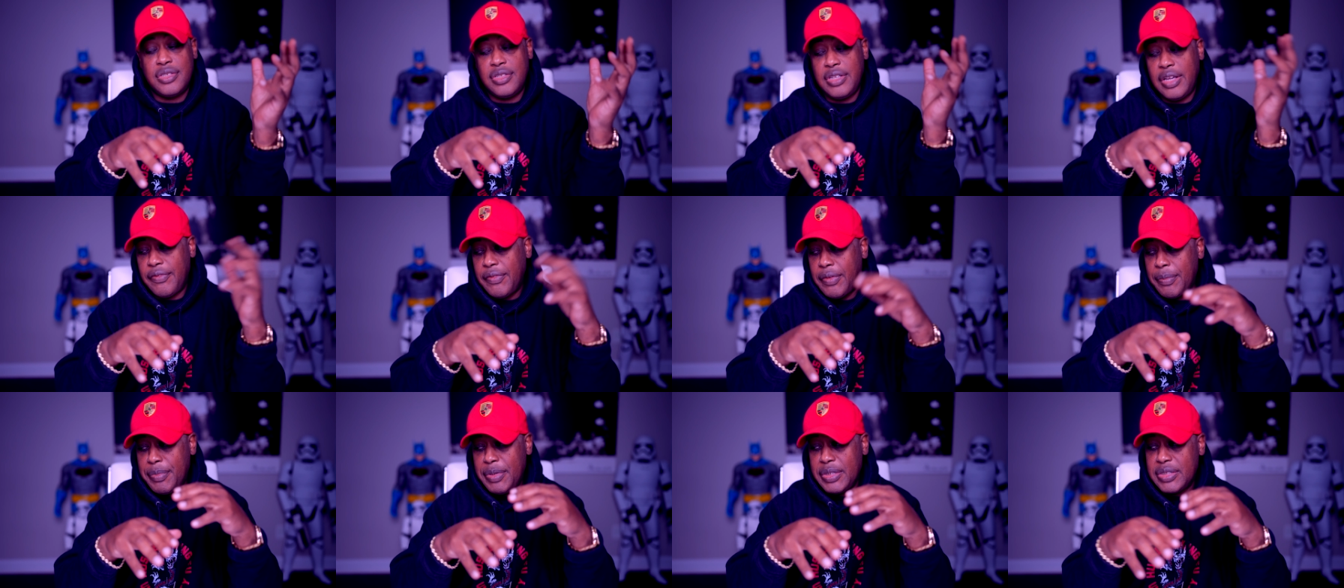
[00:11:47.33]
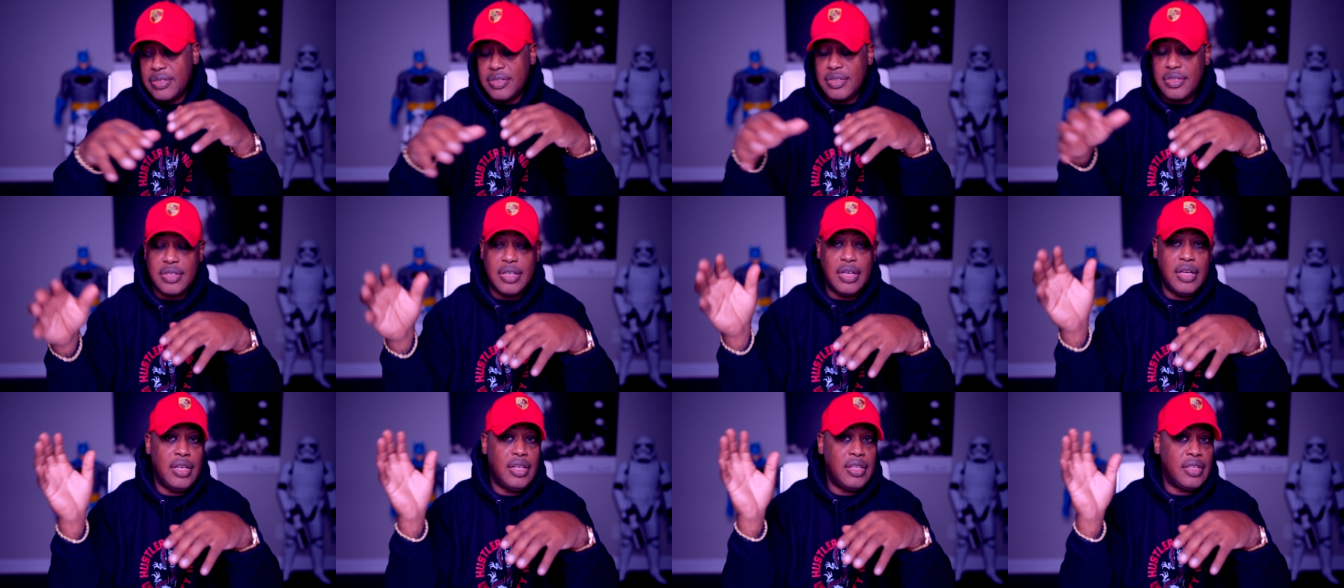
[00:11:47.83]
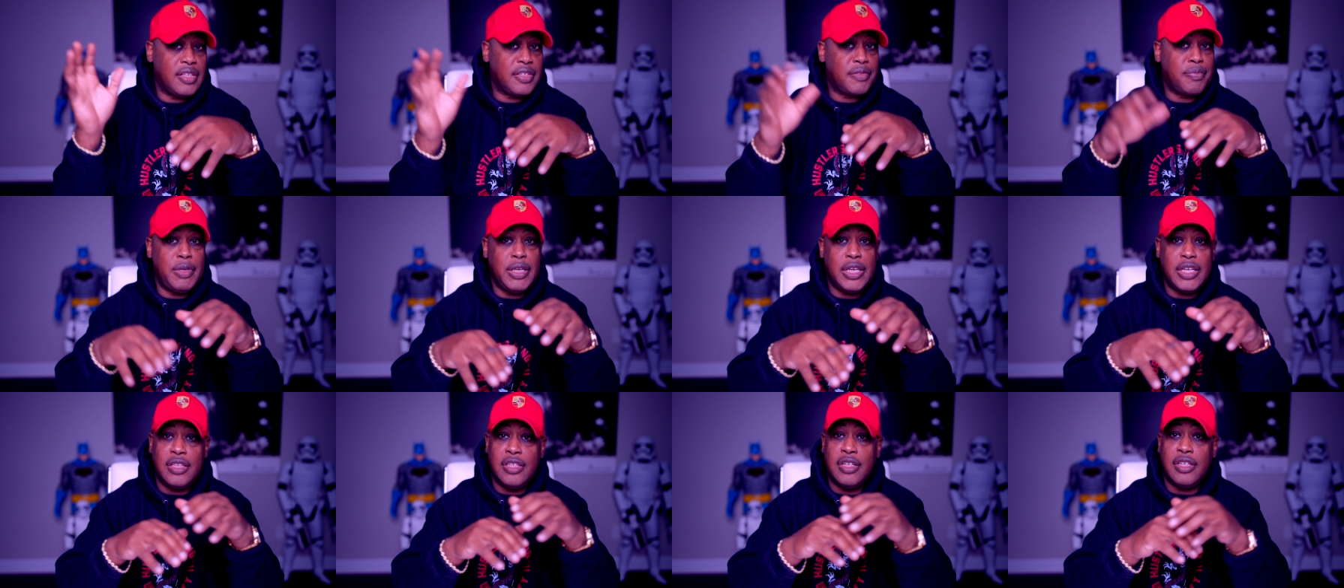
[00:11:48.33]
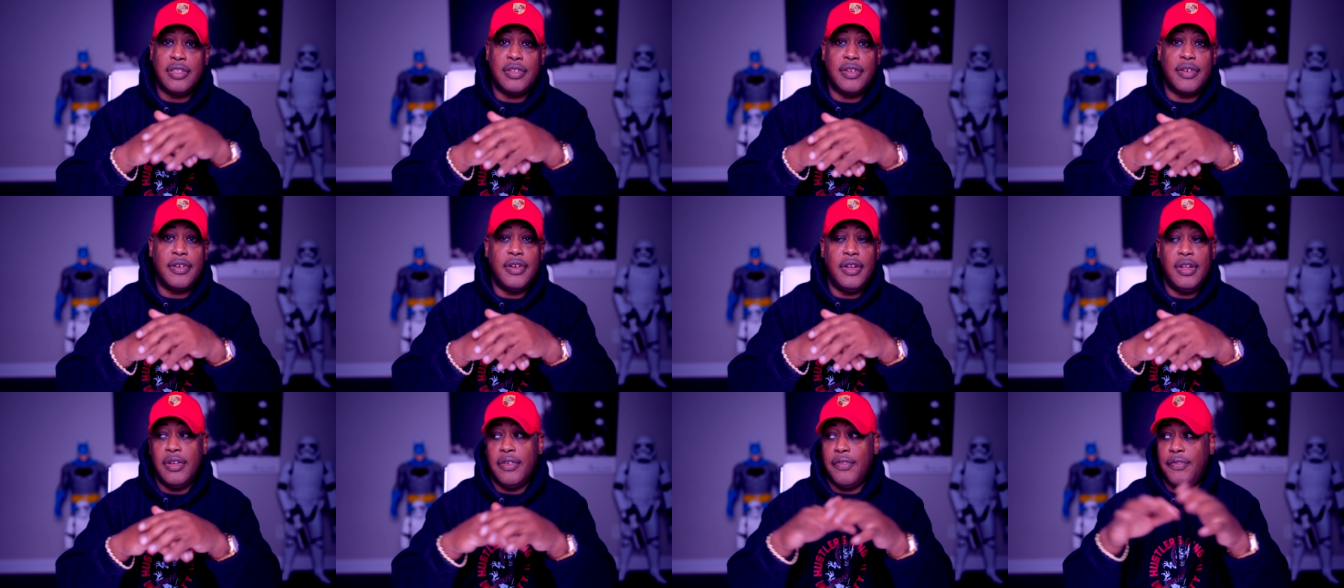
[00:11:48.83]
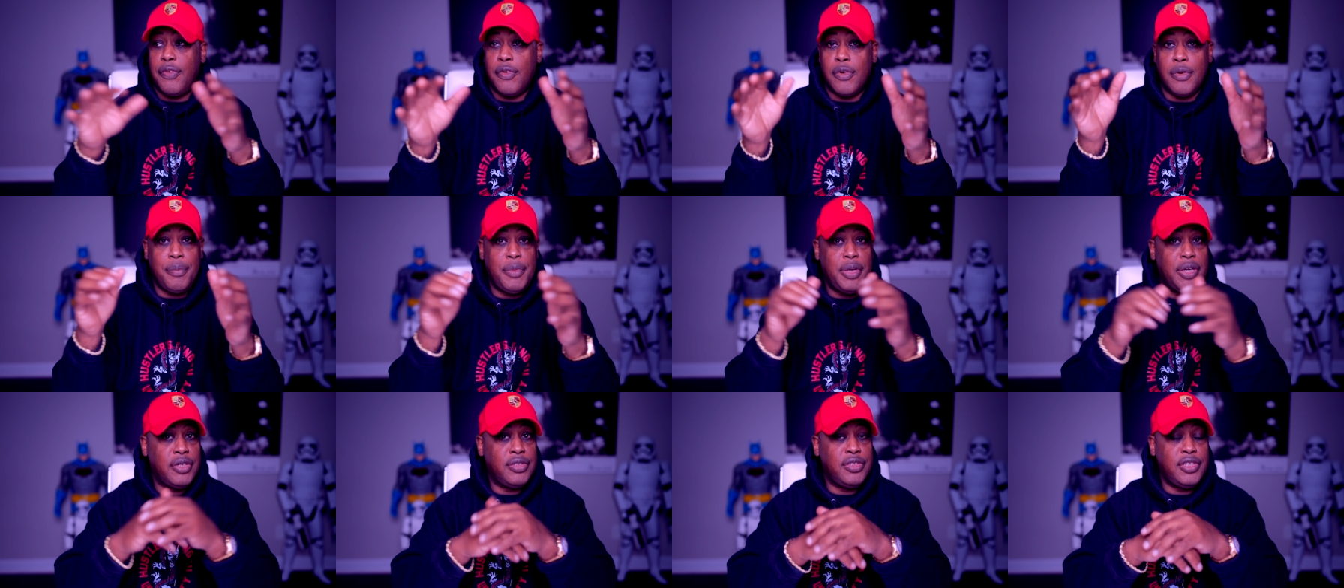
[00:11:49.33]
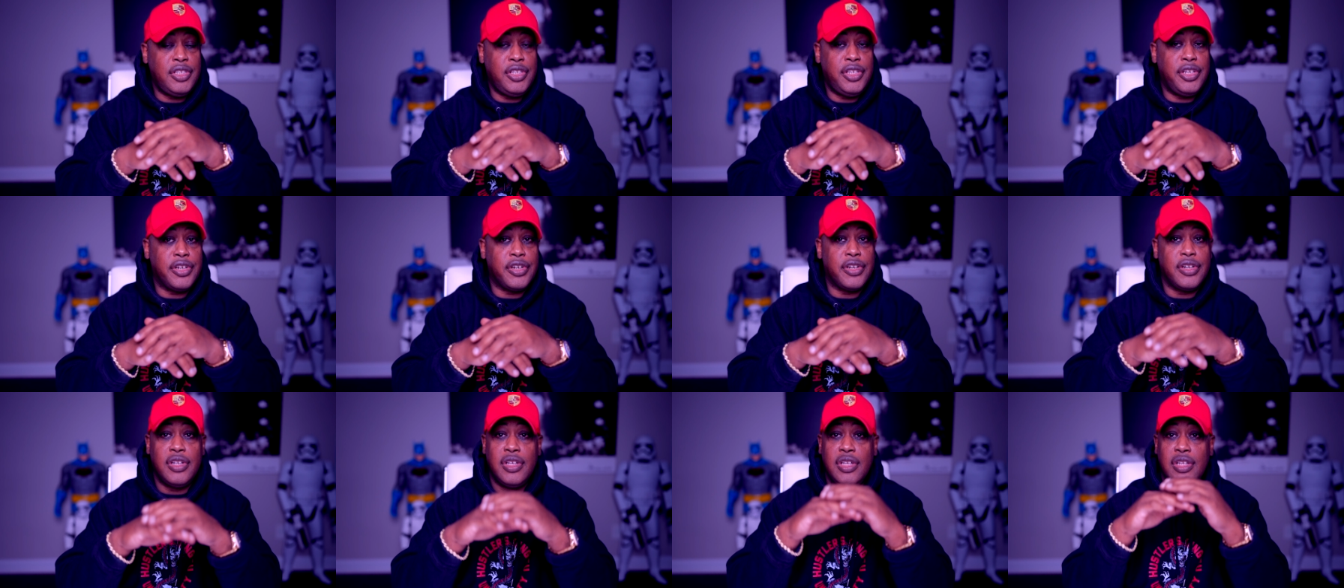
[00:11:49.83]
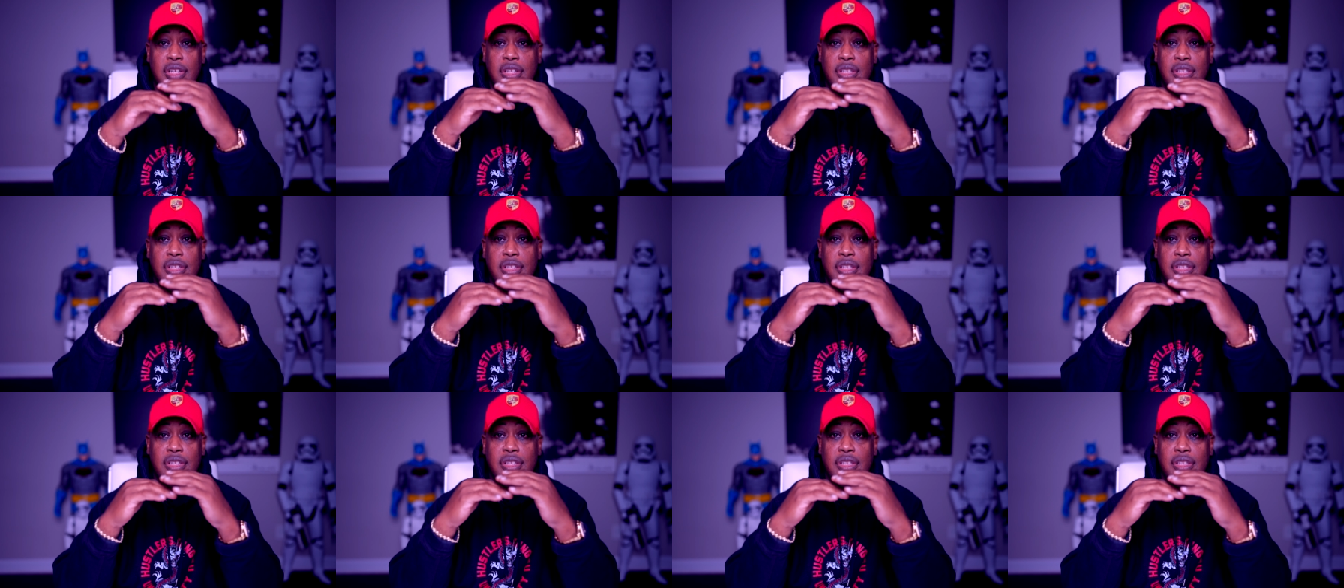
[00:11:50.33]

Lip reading: you have a business that's making under $4 million a year,